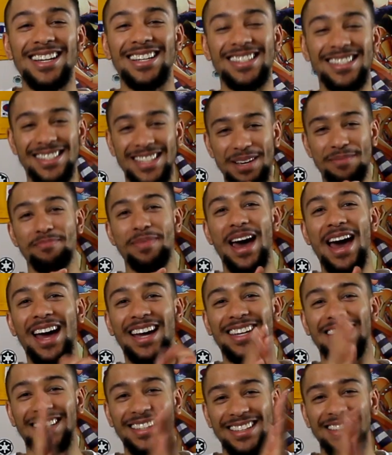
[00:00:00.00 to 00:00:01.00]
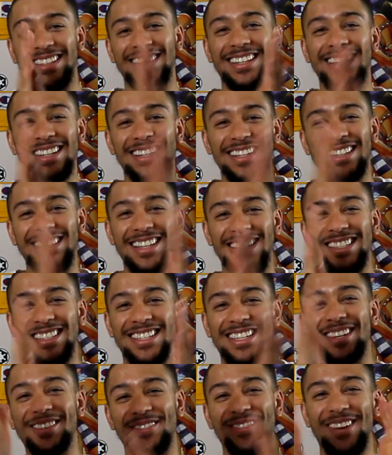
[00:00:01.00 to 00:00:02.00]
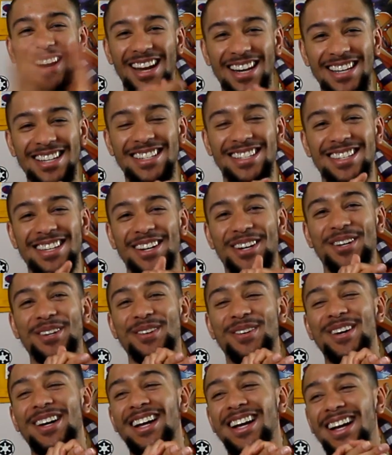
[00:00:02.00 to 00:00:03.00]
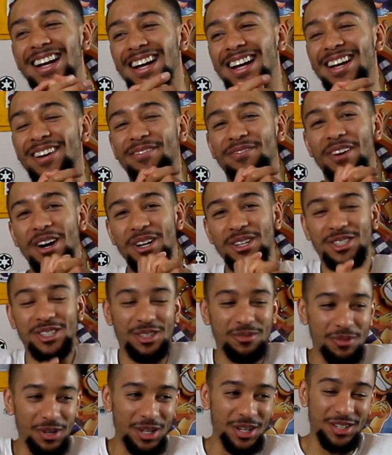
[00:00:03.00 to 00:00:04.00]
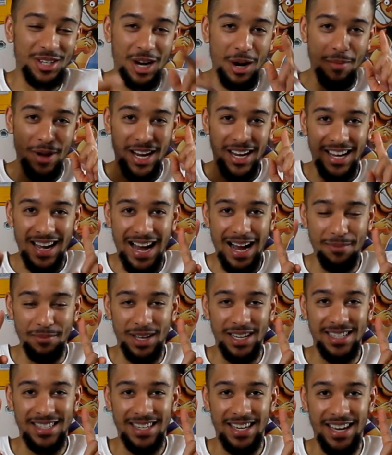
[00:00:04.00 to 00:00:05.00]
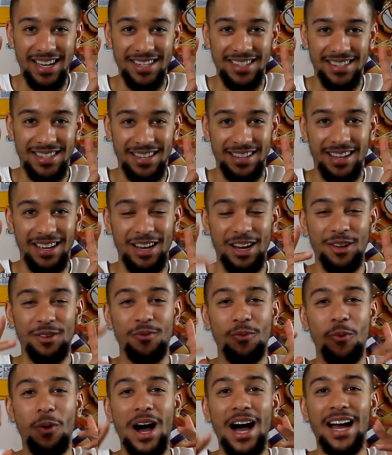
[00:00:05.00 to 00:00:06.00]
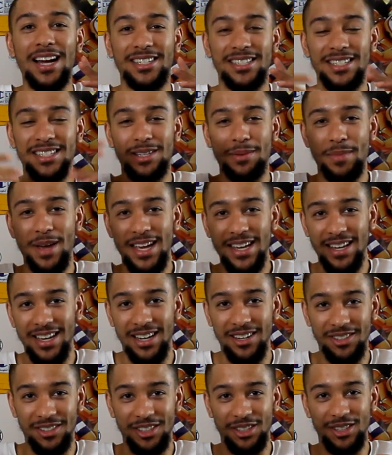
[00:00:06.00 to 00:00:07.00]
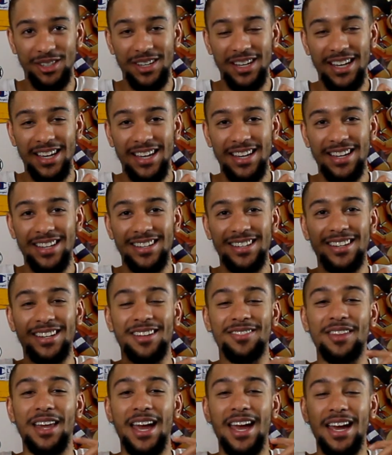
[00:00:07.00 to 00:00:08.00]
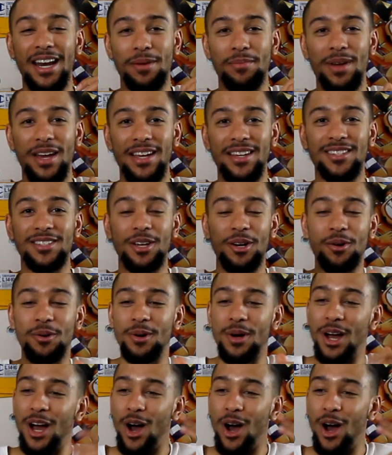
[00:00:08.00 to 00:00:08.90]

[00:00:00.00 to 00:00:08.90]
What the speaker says: sit back and let's get ready. So, first, we're going to talk about Akame's case and why she's the main character in the anime. So,